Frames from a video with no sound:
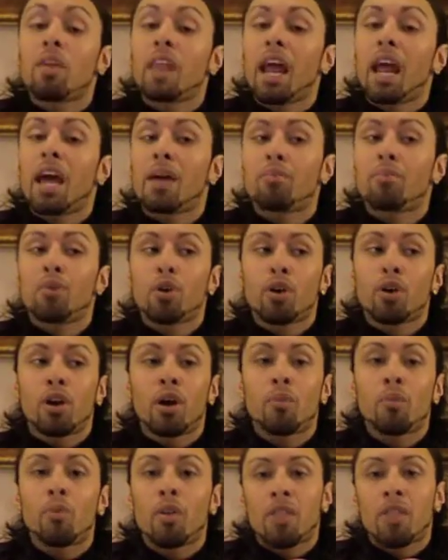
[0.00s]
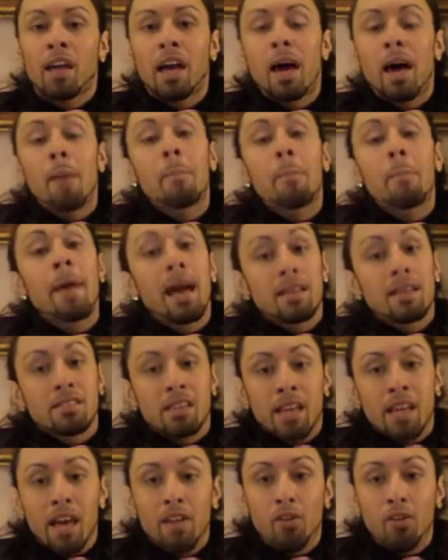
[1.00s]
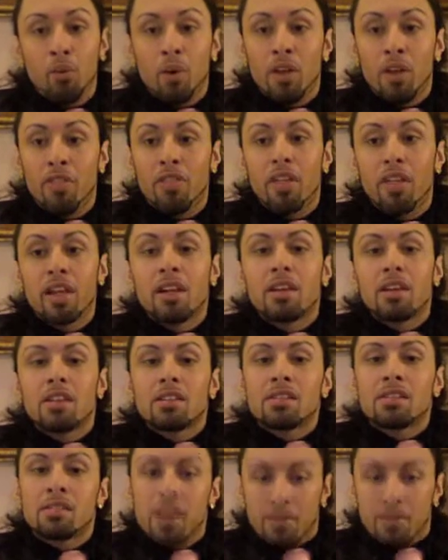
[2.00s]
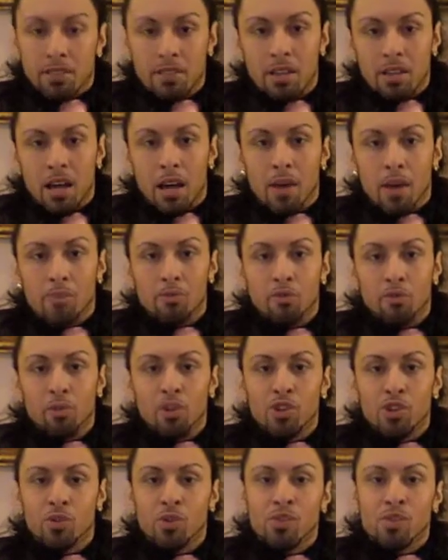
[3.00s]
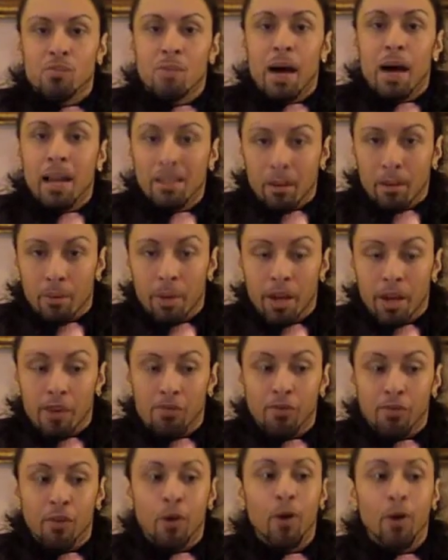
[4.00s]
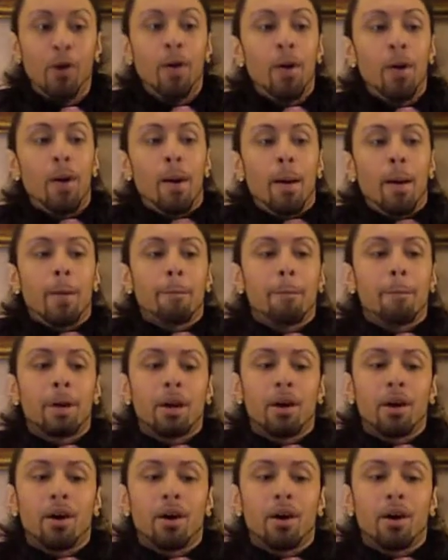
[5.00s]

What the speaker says: that I had broken up with and gotten back together with 7 times, which was my dumbass fault. But